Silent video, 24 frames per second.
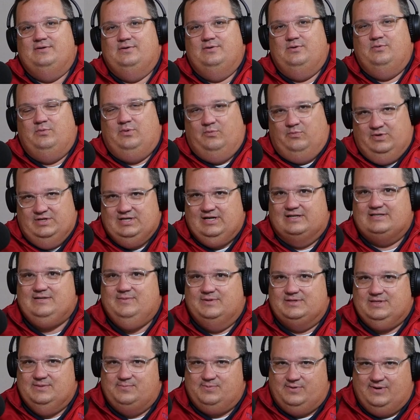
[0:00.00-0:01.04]
we talked
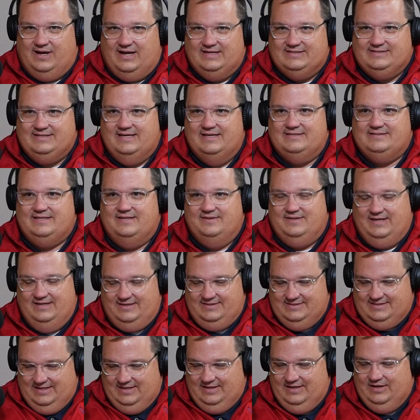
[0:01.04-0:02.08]
about the process and
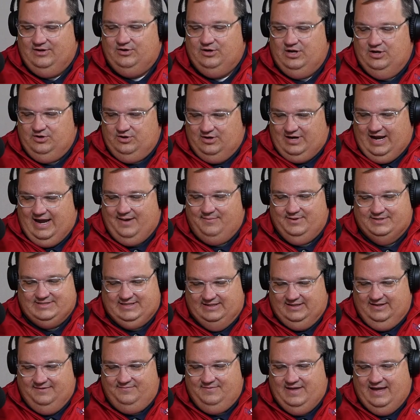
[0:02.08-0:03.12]
things in your habits. I
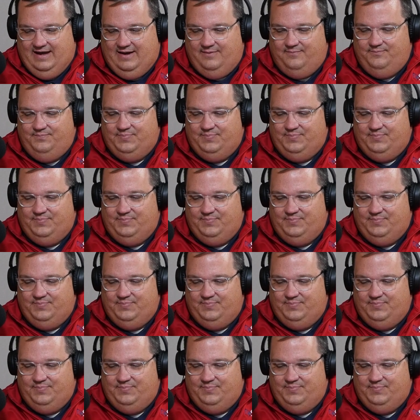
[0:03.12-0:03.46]
love that.